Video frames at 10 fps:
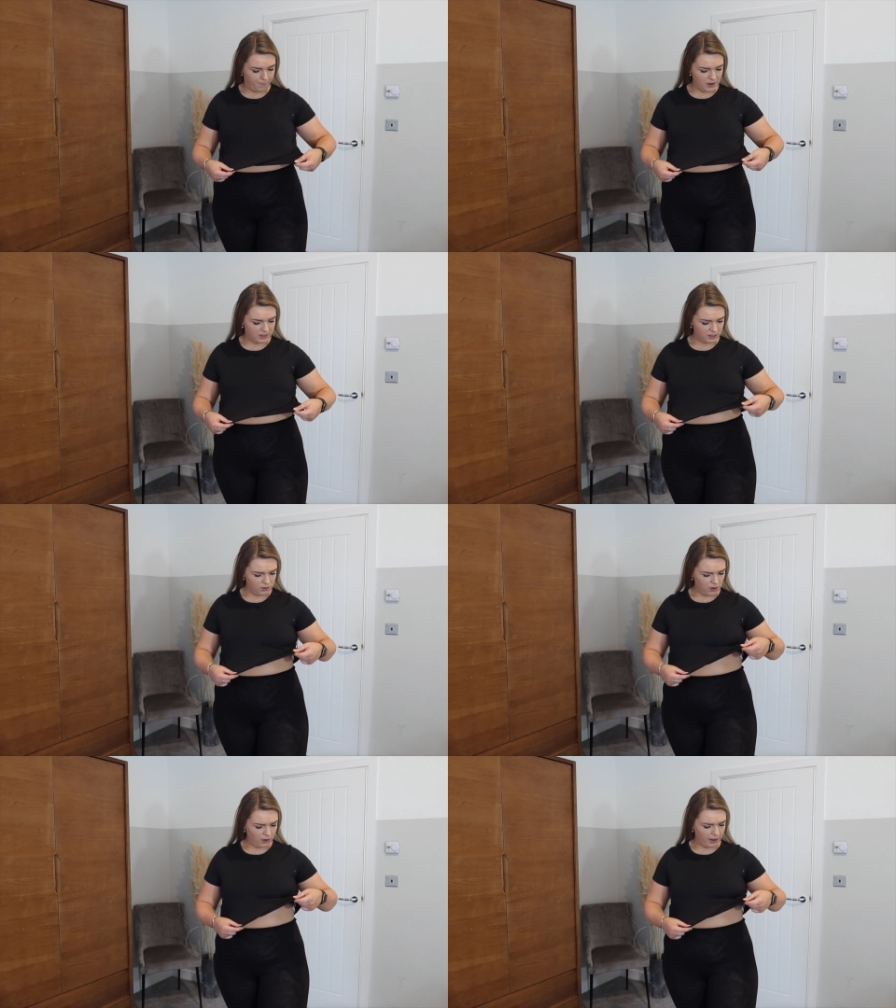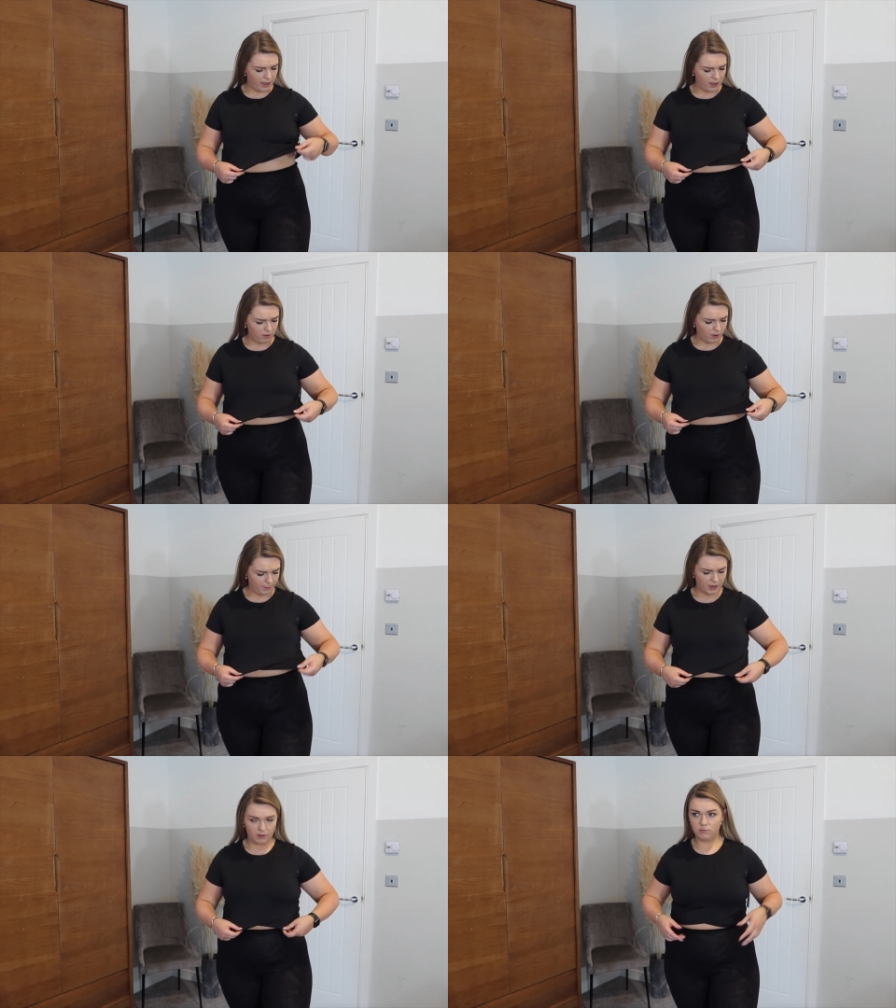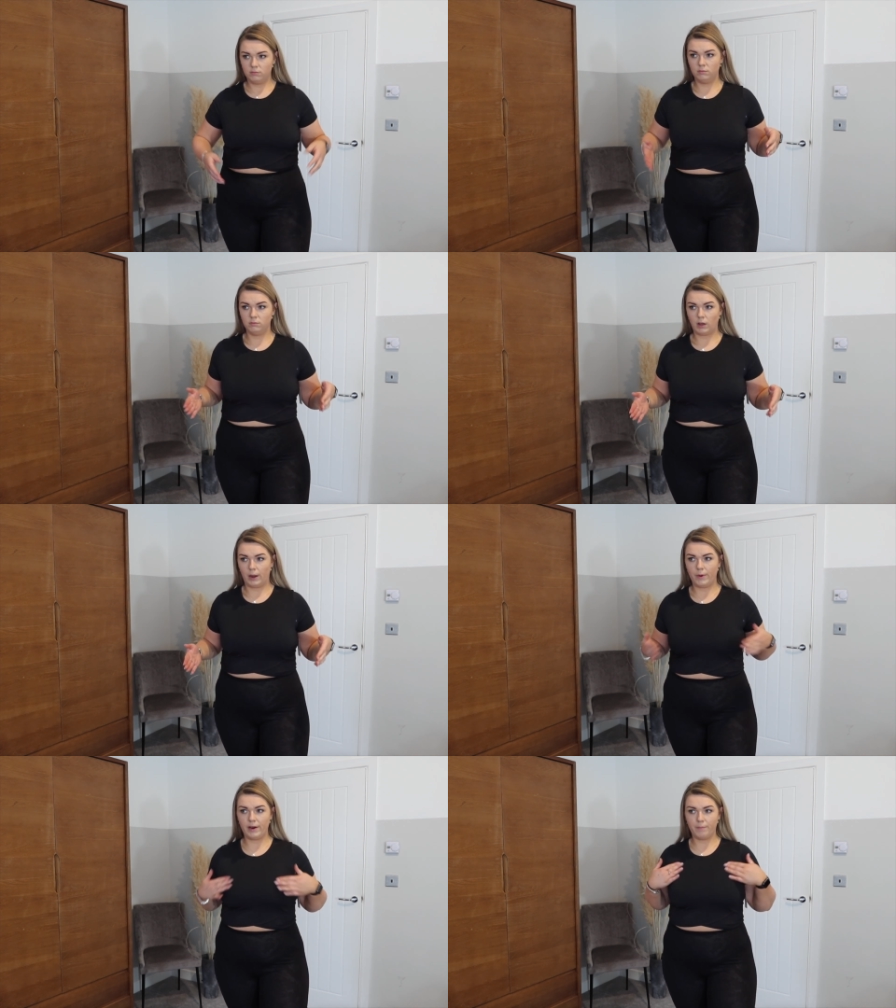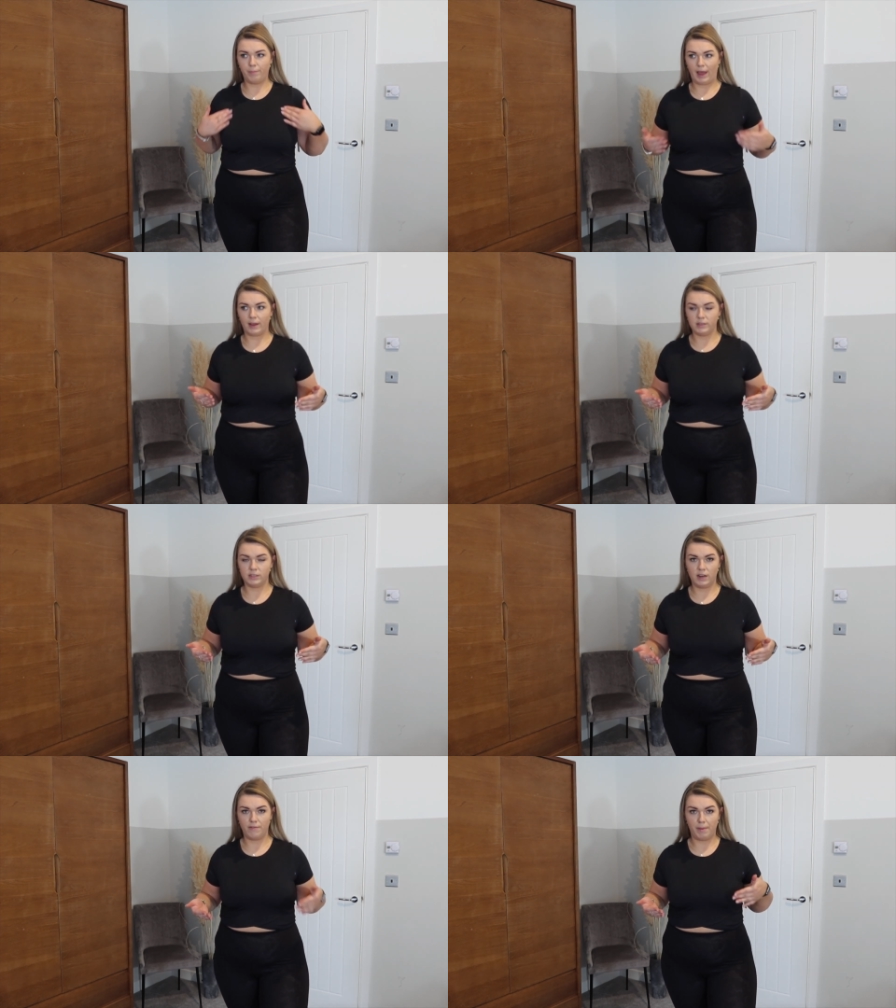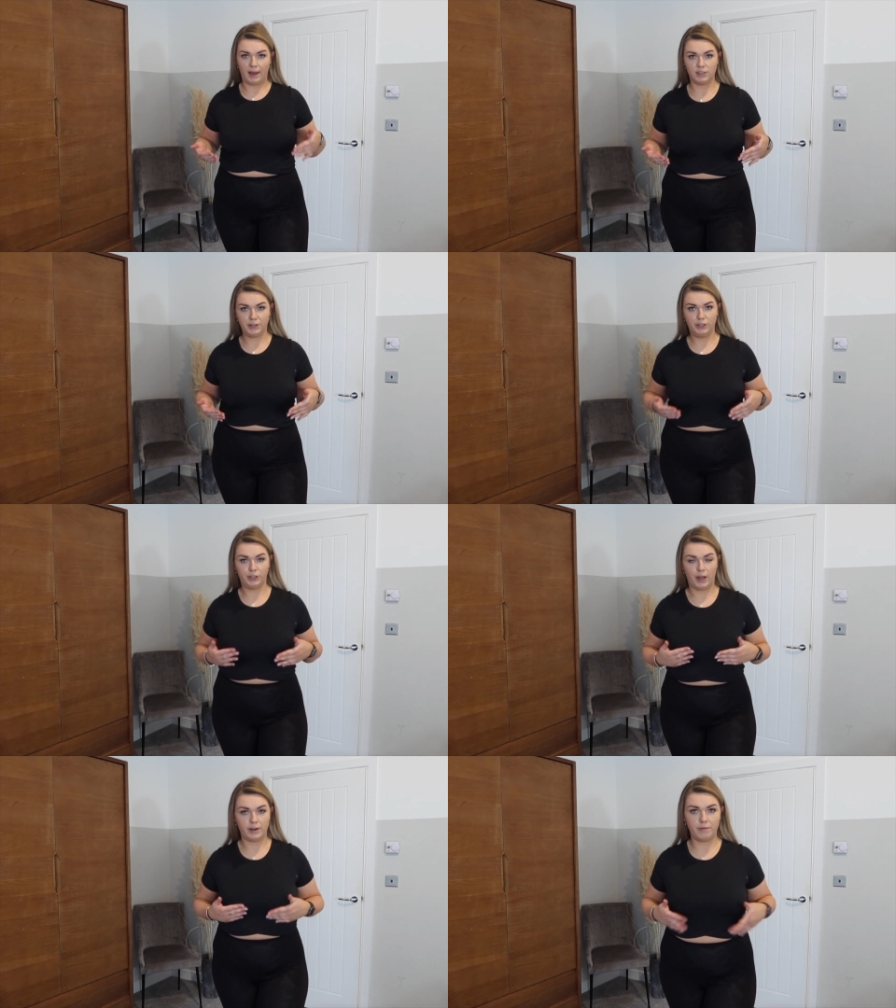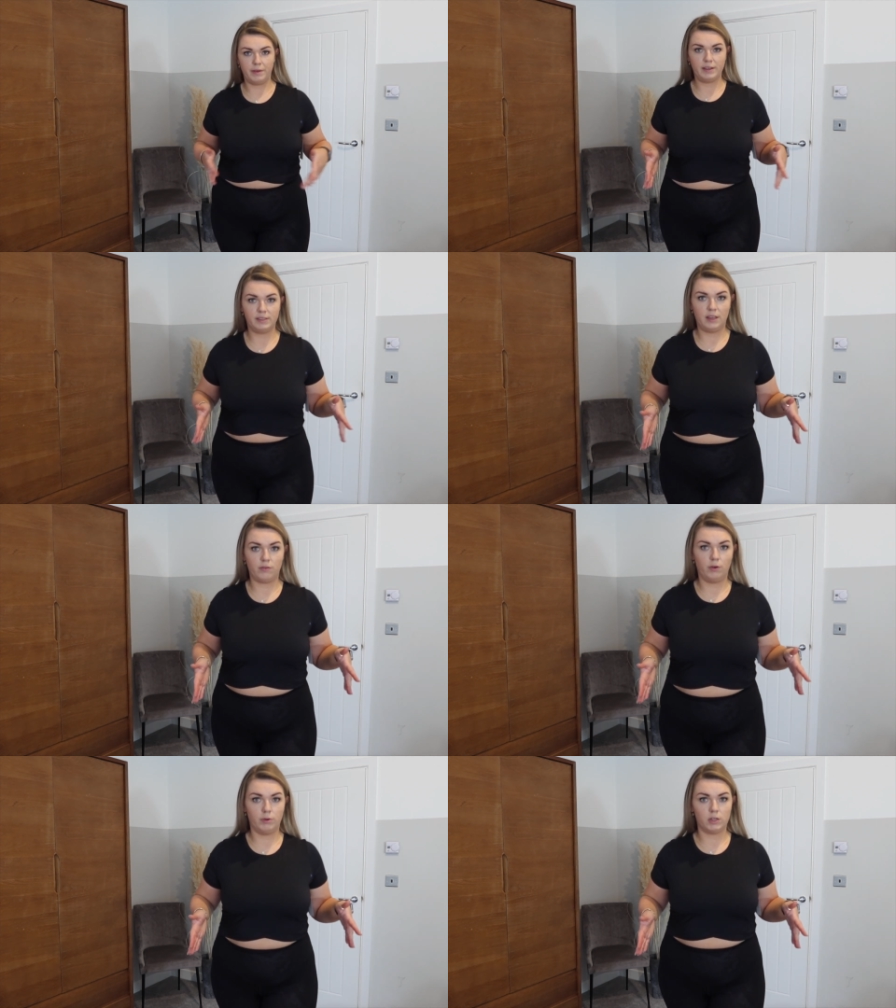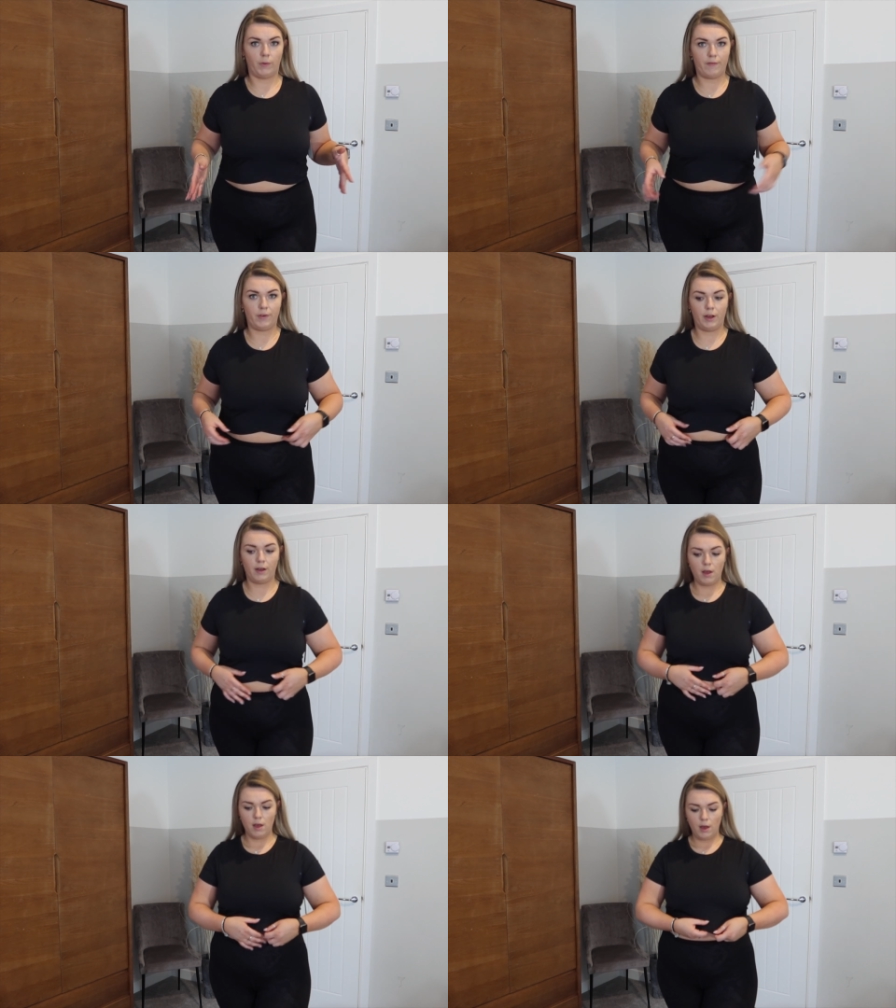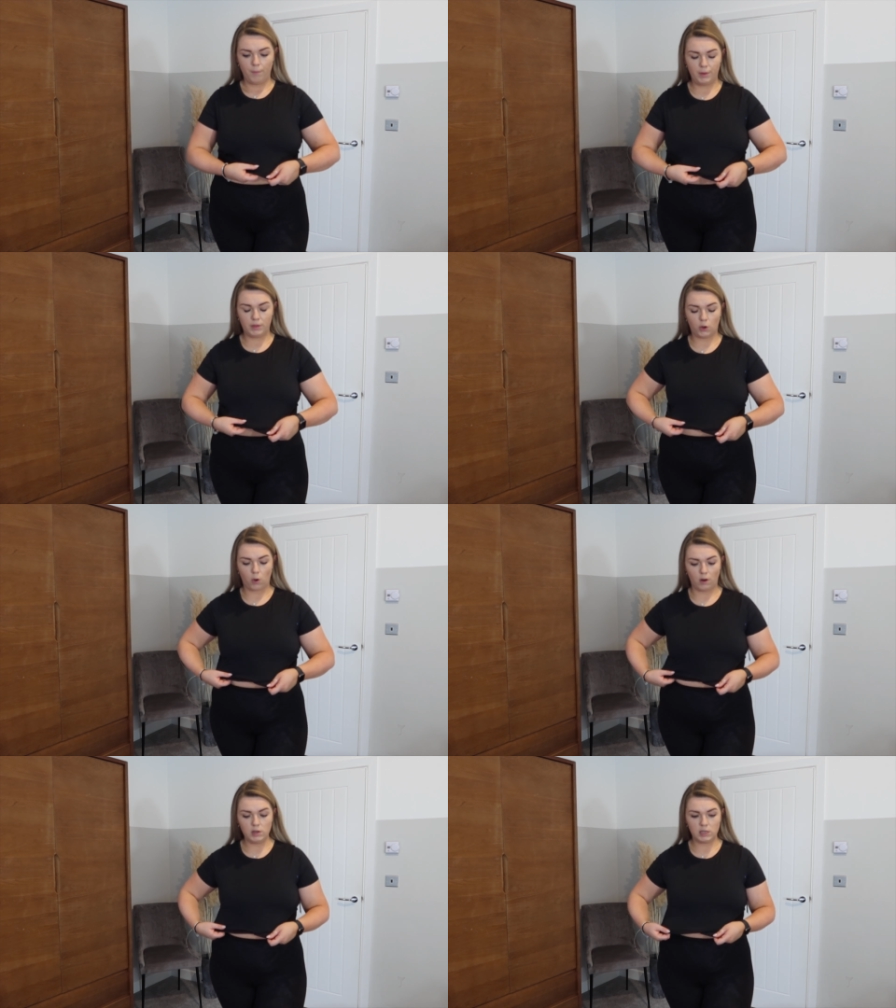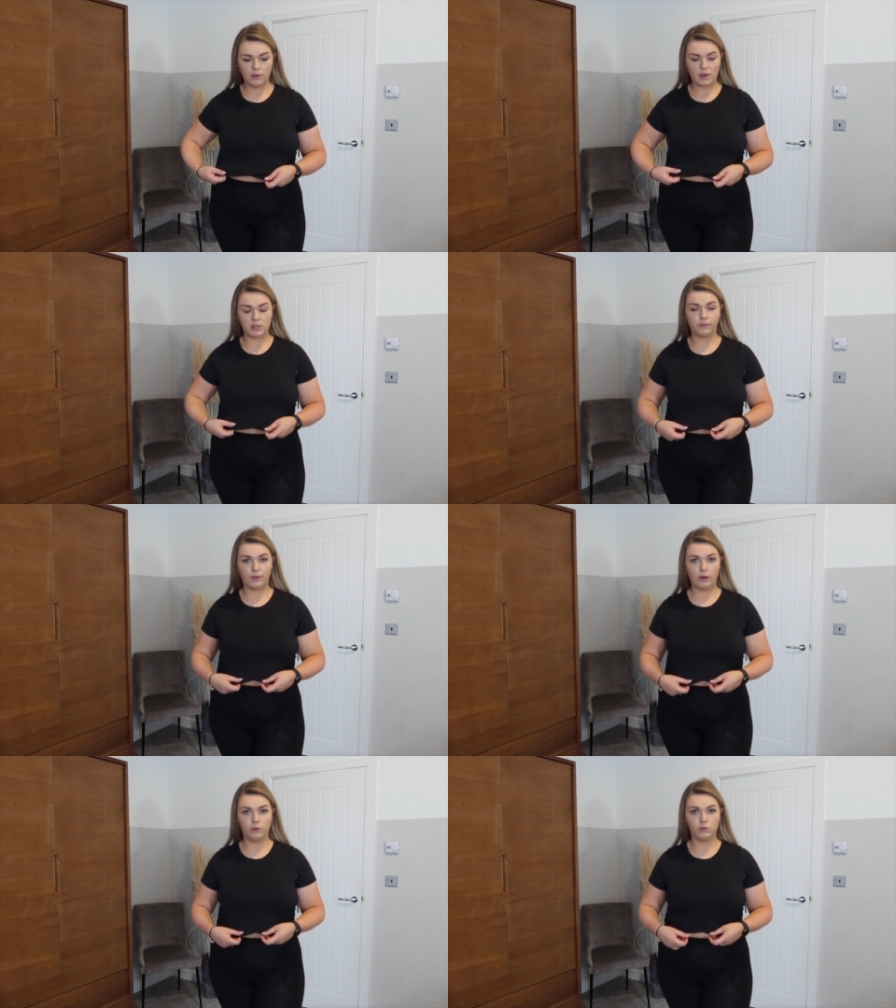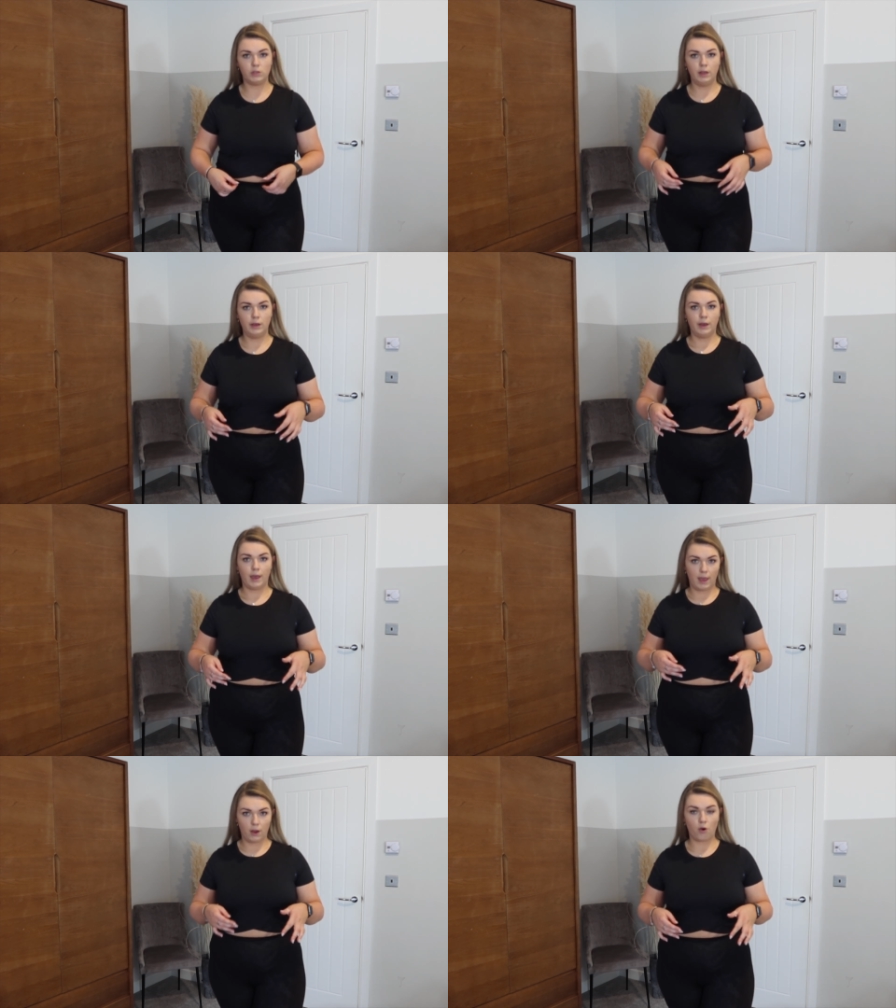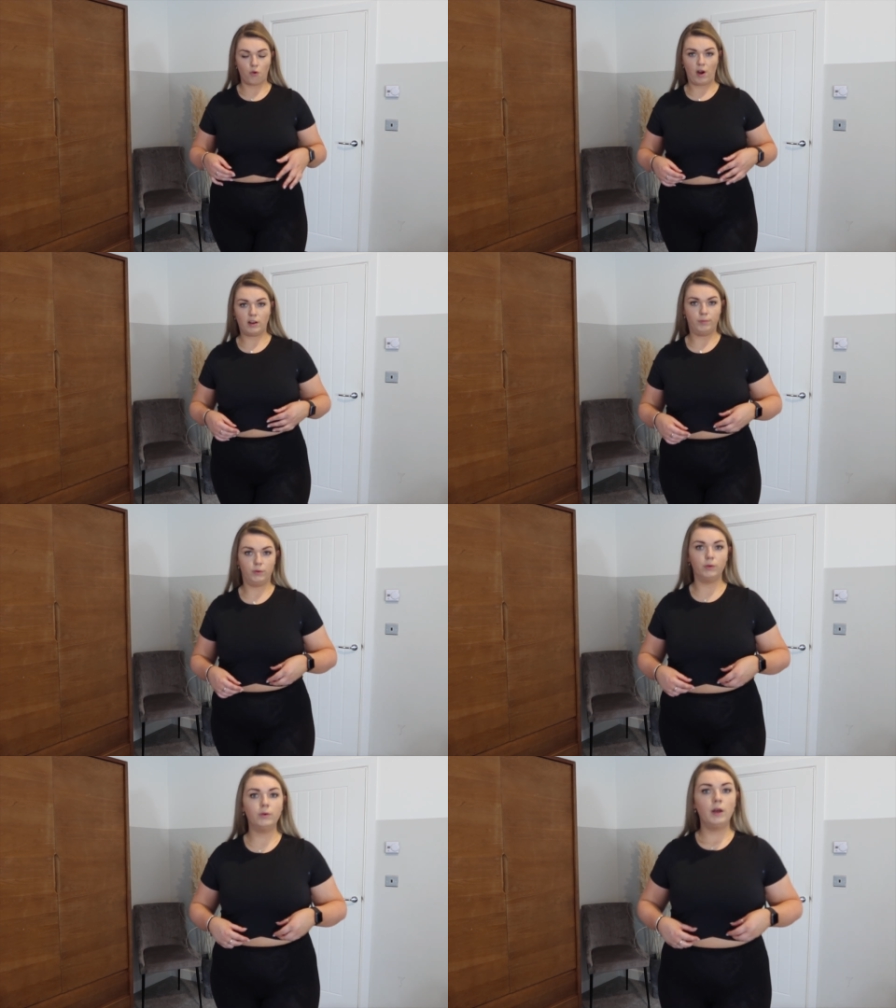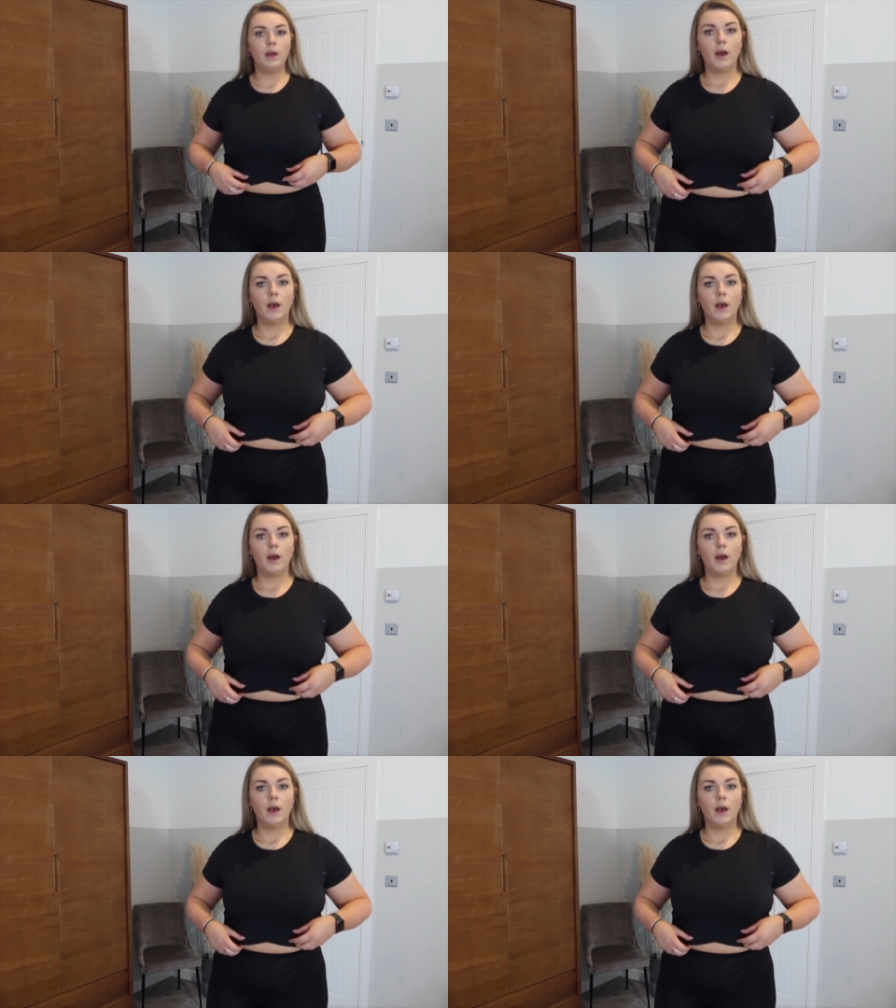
It doesn't look like it. I mean, I'm wearing black underneath black t-shirt. I don't think it's see-through whatsoever, but the quality of this feels incredible.